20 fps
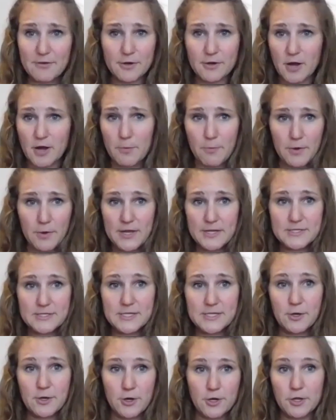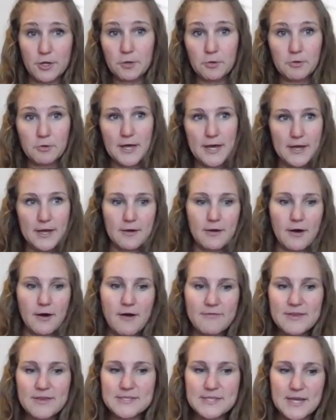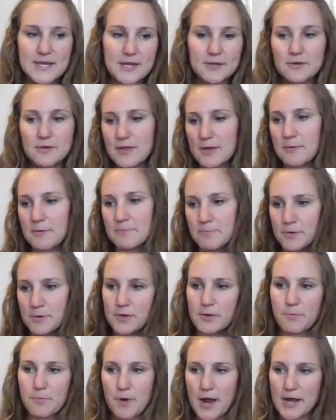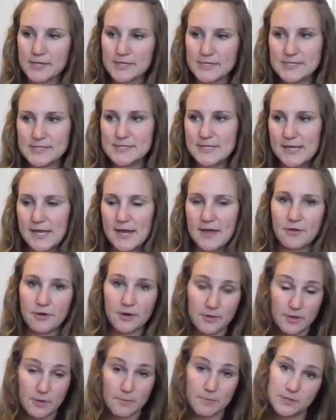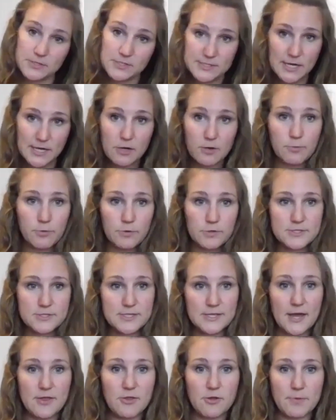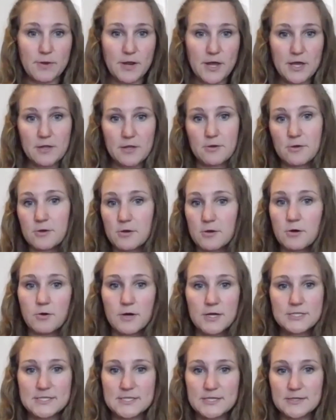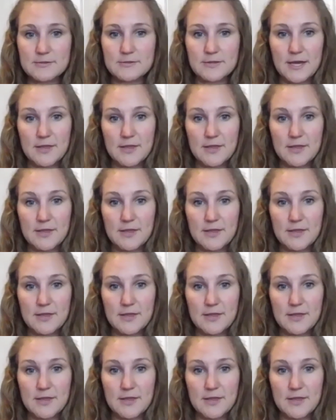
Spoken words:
comprehended or knew. Obviously I knew they put a practice together and they put scout reports together, but I had no idea